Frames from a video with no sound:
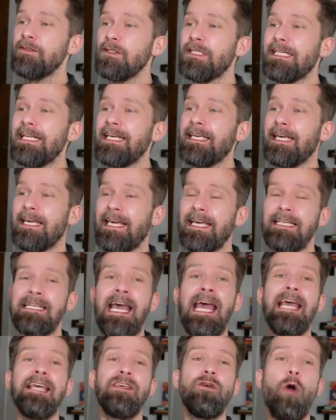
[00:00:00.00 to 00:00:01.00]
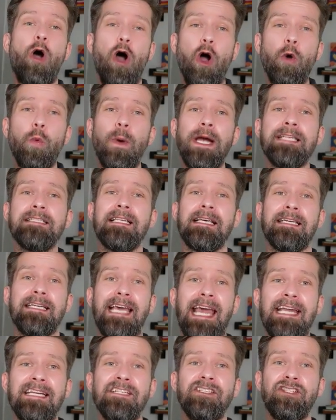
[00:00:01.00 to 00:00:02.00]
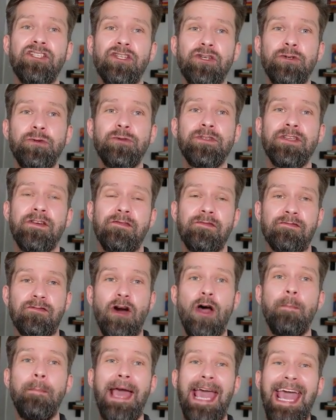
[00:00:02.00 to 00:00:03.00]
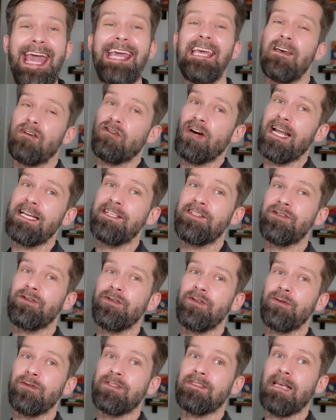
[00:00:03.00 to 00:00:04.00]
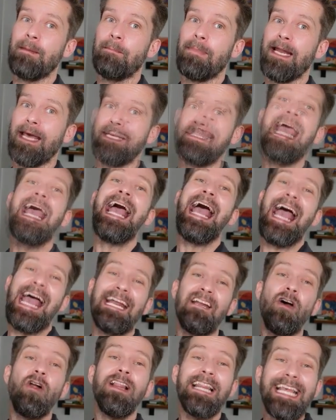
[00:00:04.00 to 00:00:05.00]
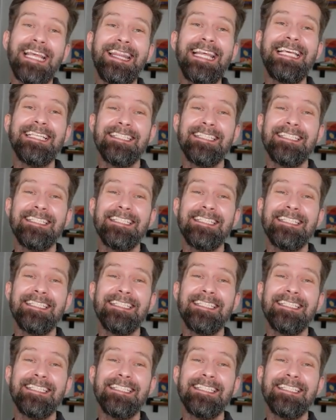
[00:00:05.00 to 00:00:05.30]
clicking it, you always can choose from a ready-to-use template. And all these